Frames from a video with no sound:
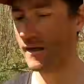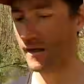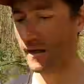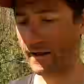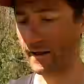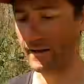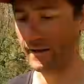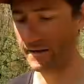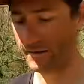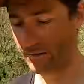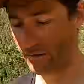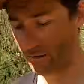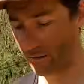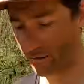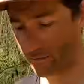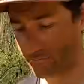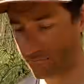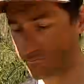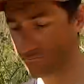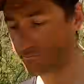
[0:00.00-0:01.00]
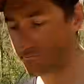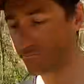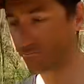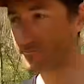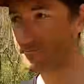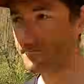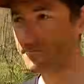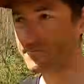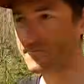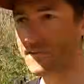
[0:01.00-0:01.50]
And
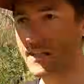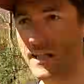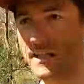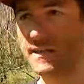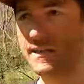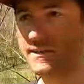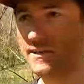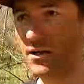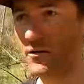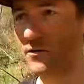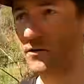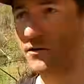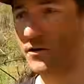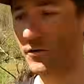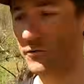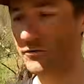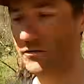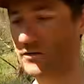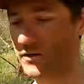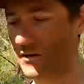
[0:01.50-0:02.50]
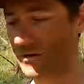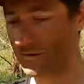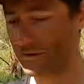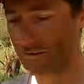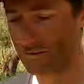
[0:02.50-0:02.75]
yeah, that's how it goes.